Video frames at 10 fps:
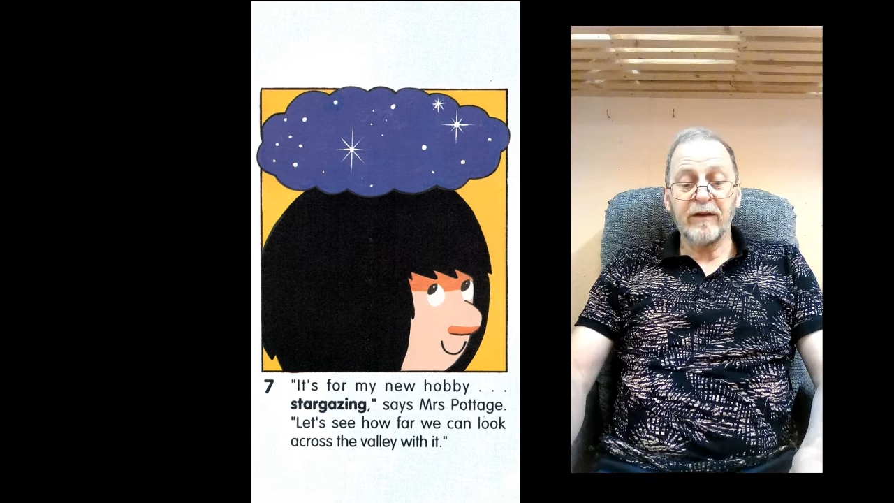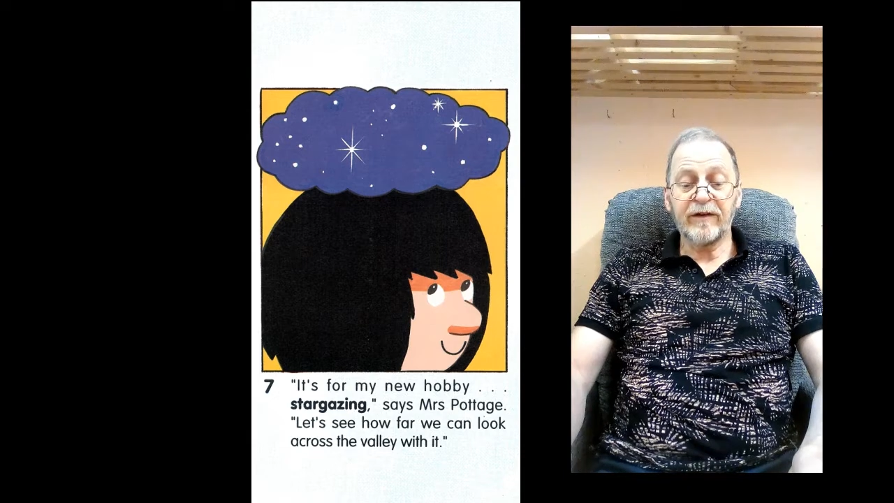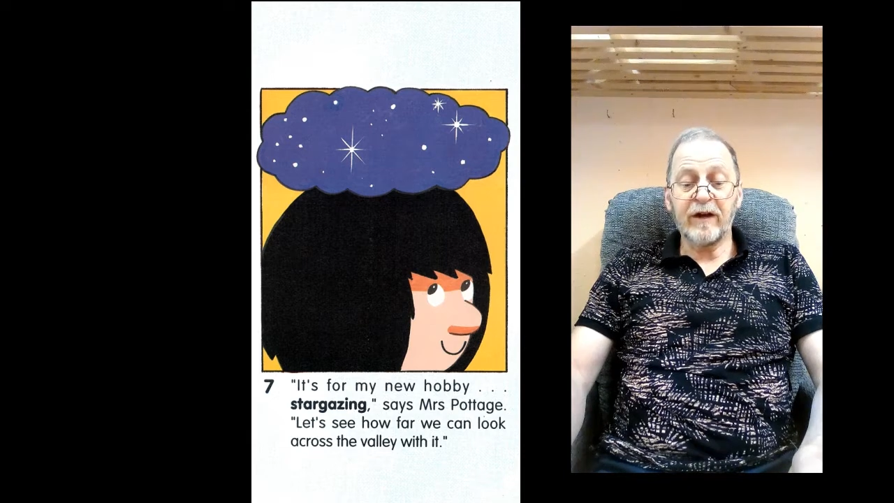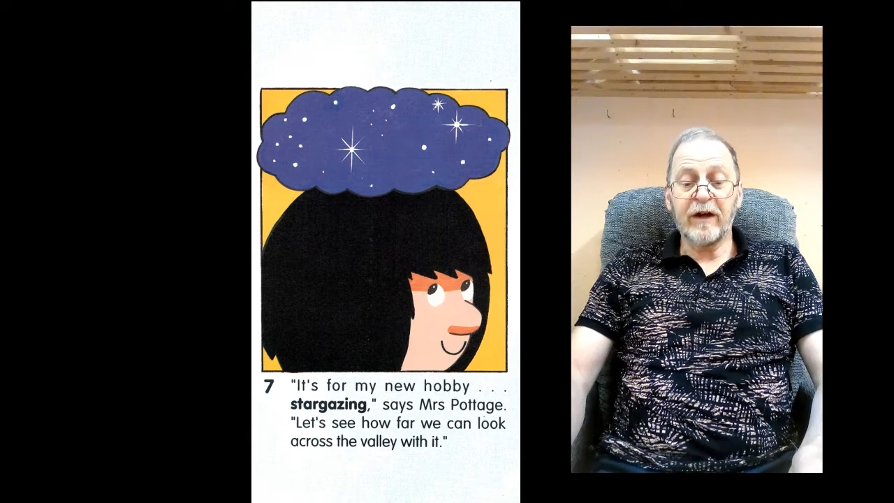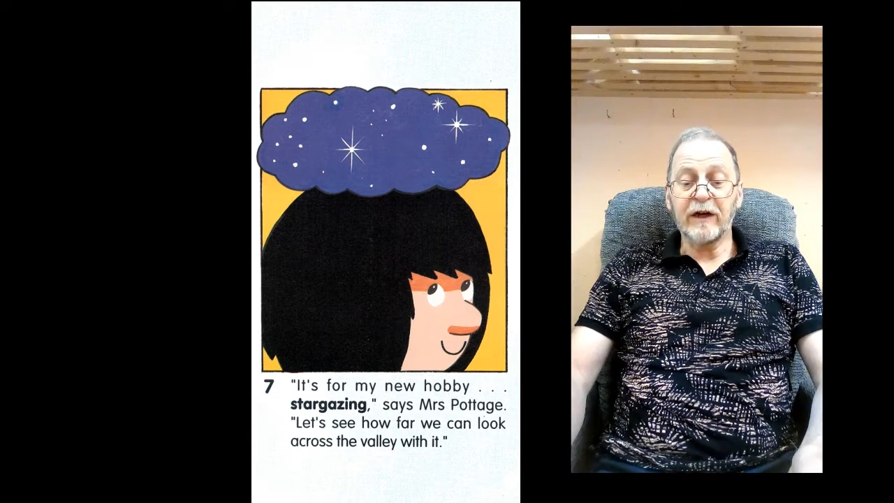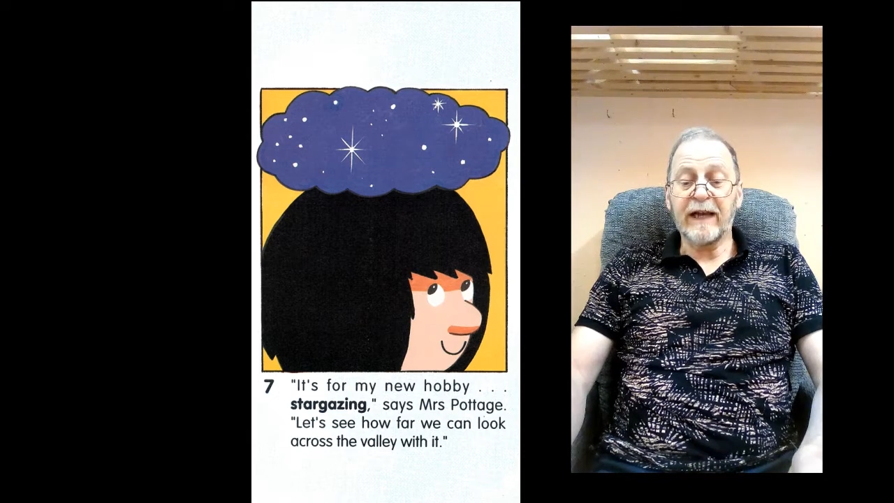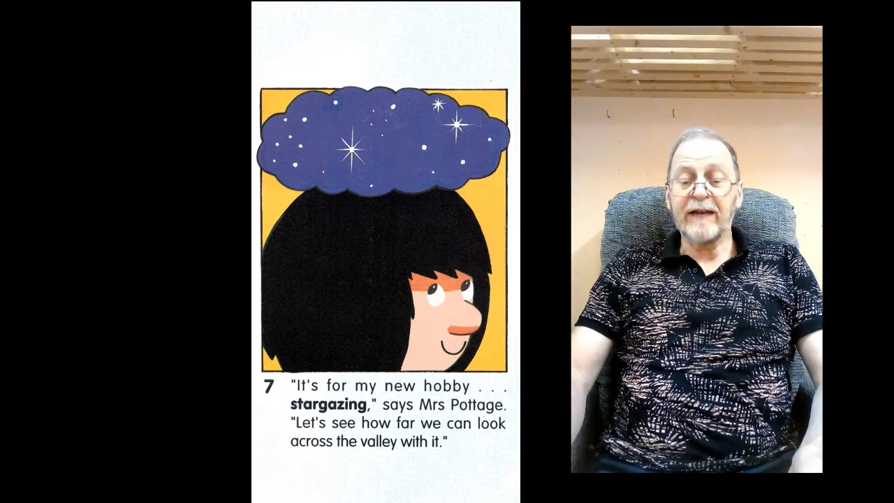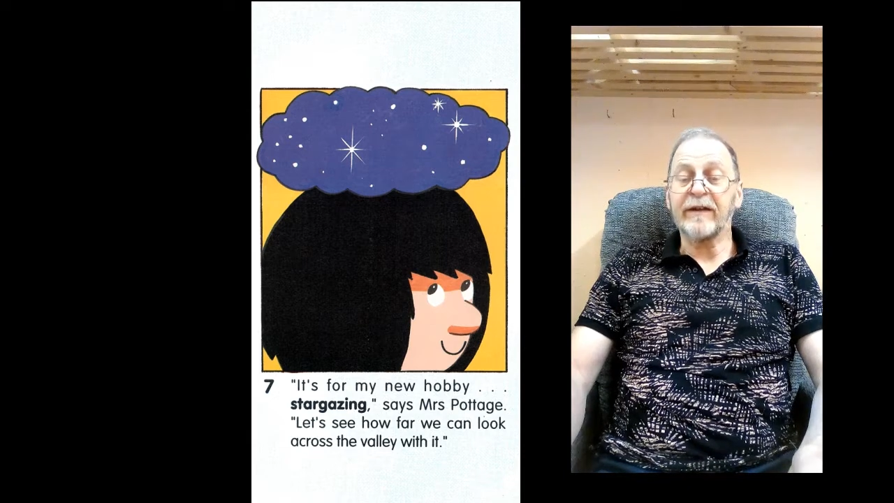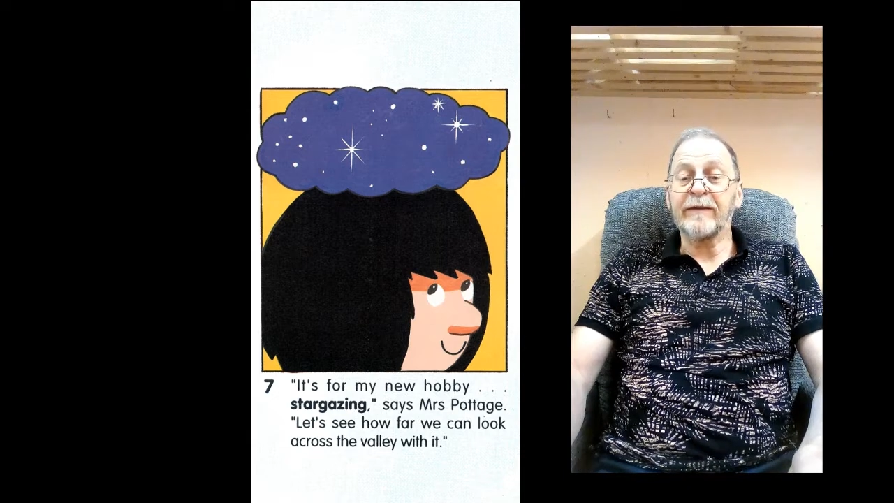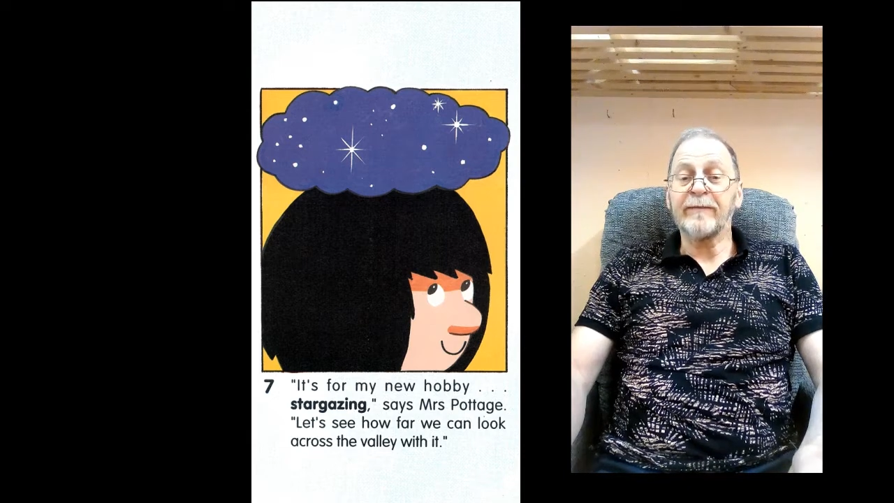
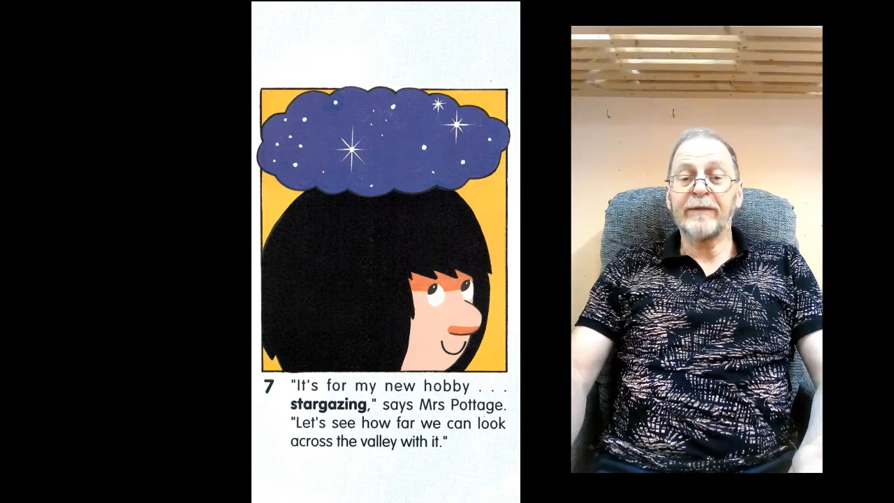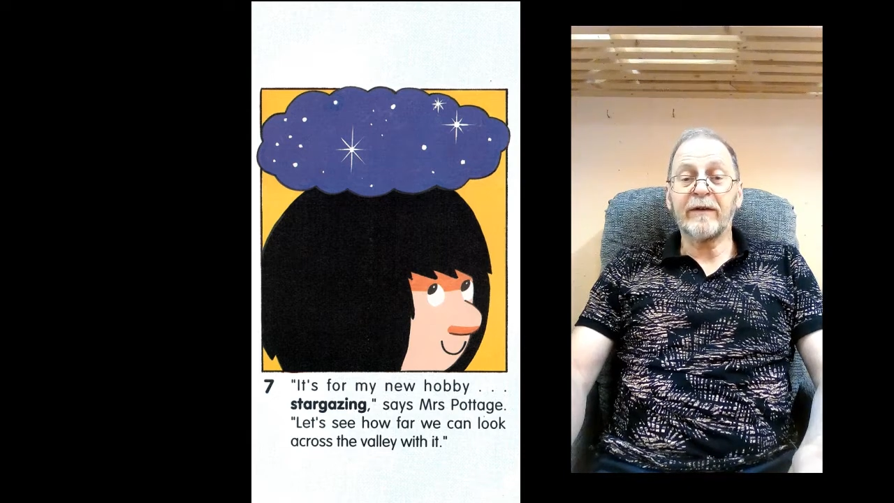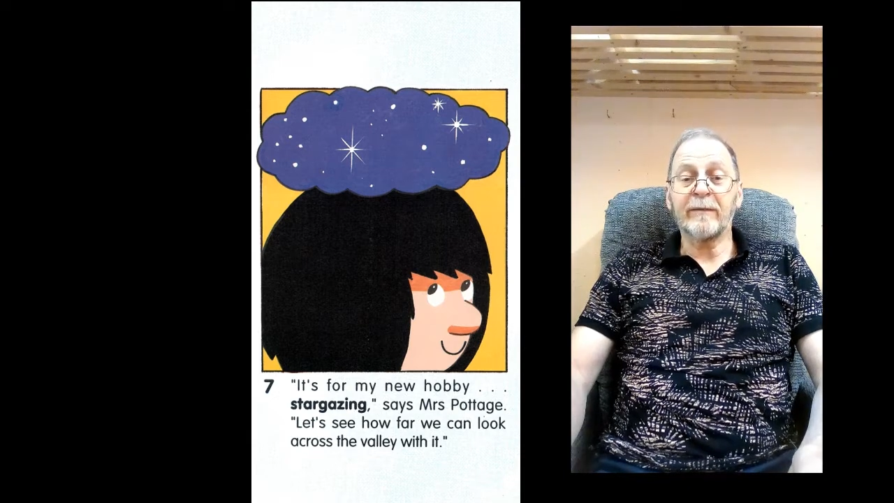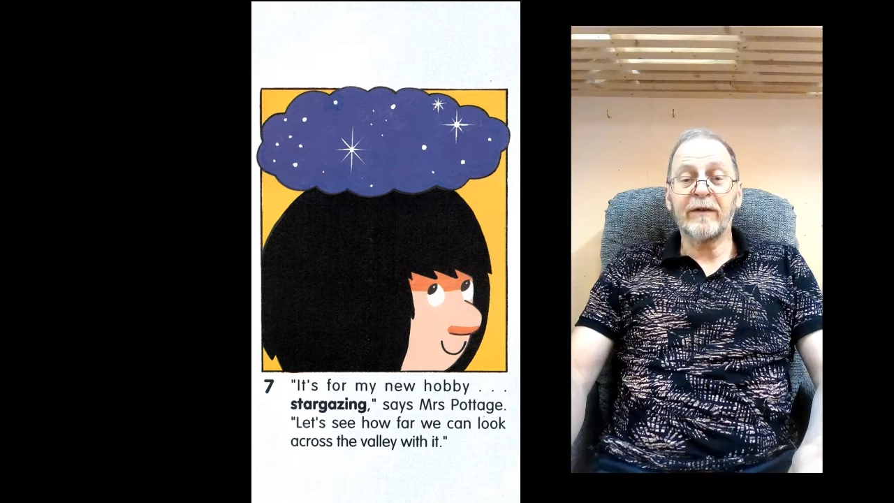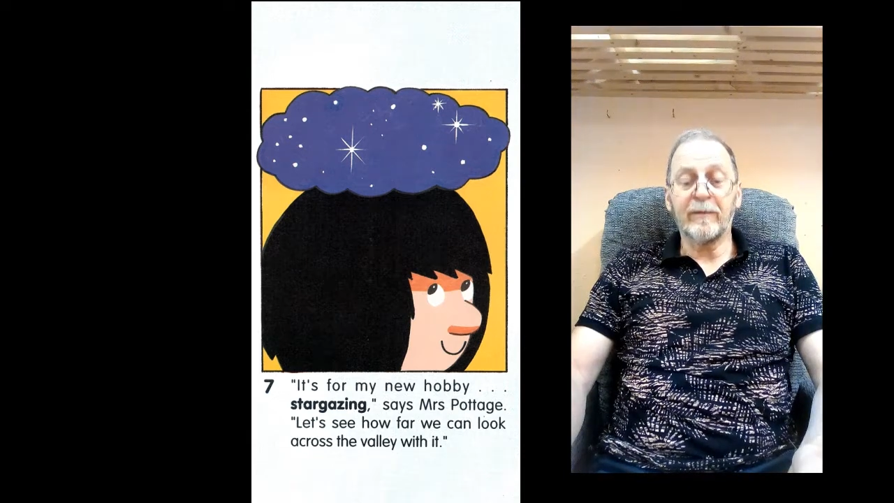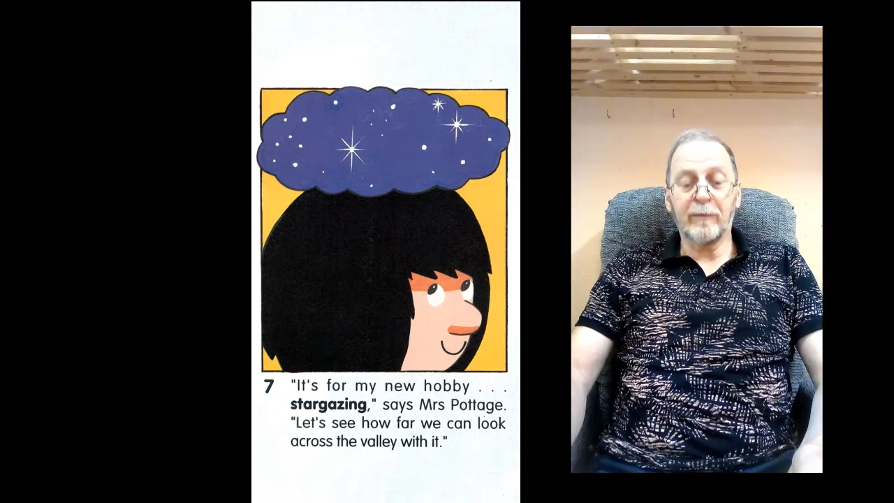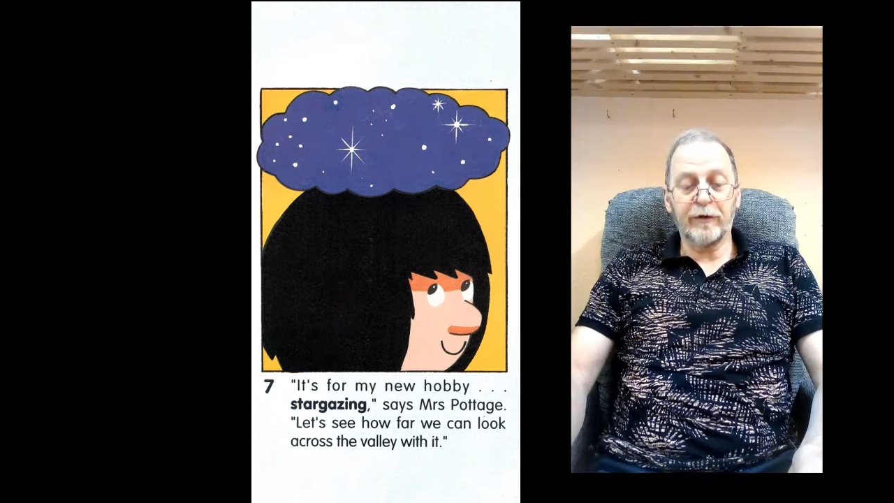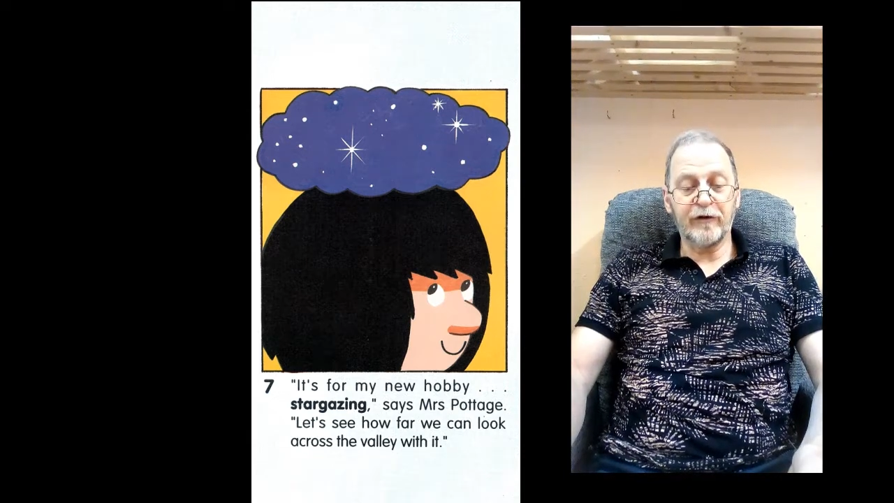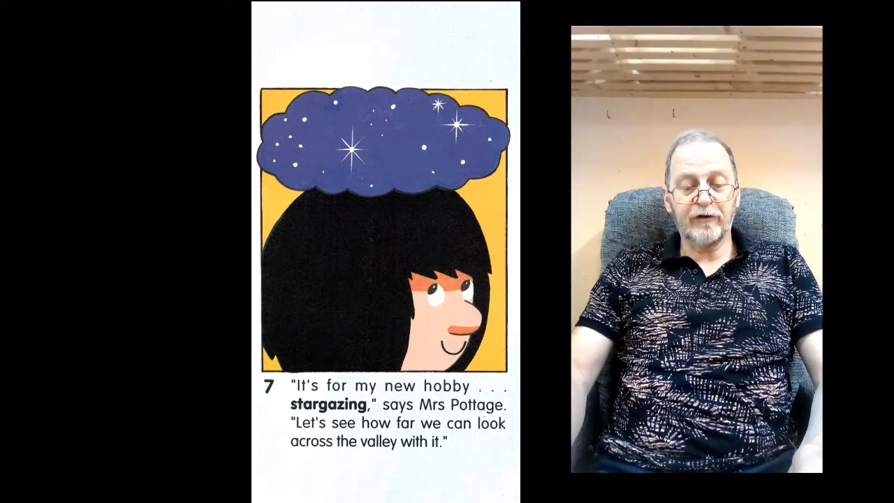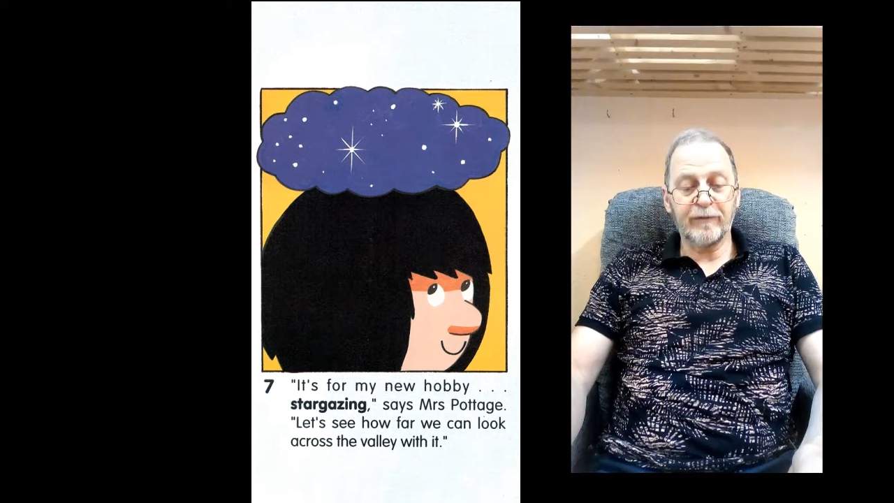stargazing, says Mrs.
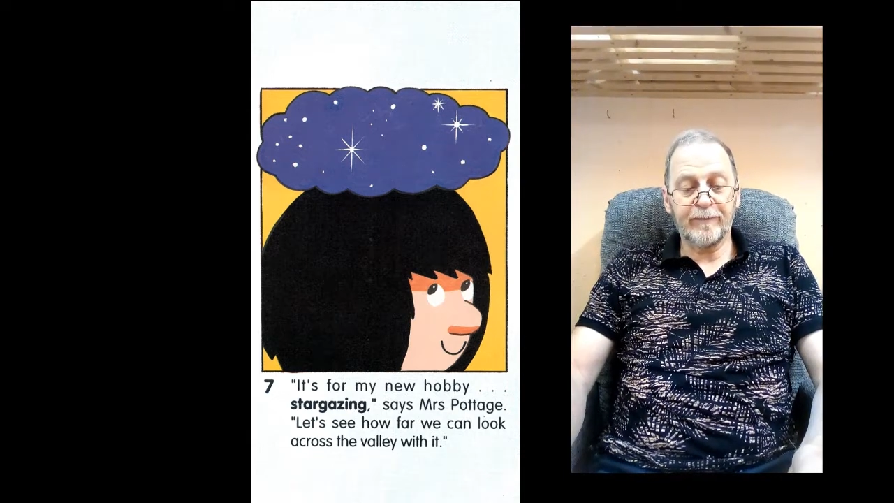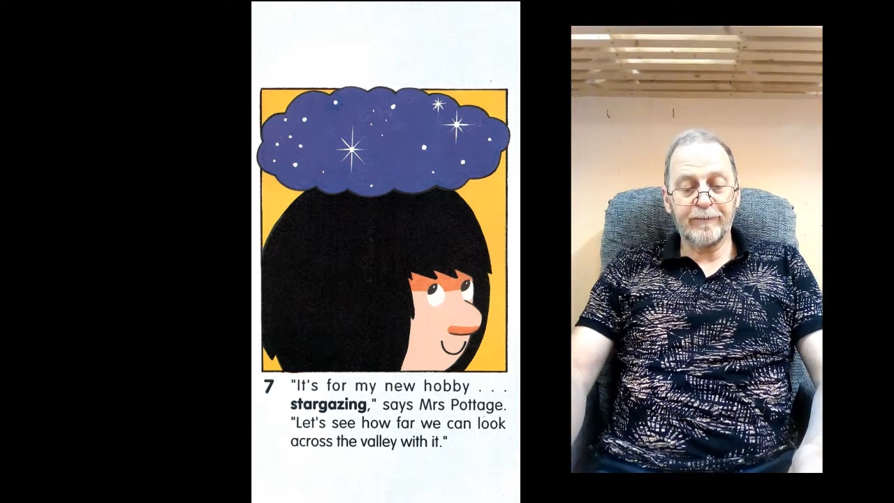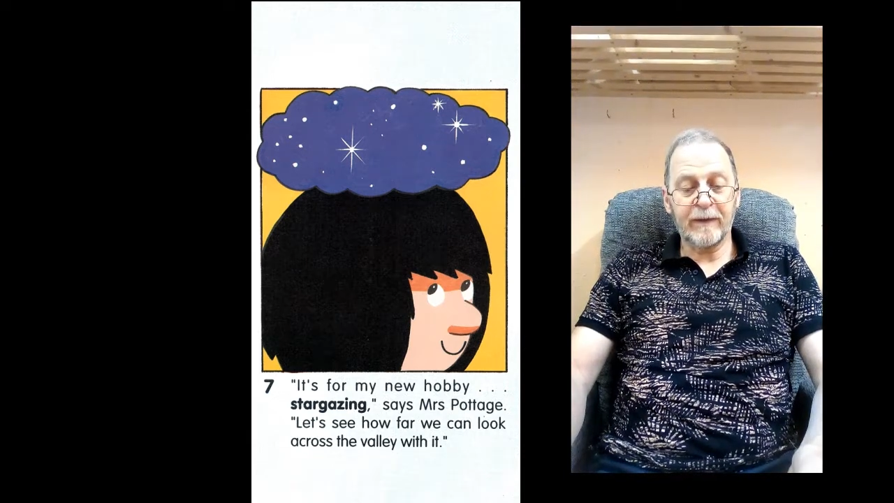Pottage.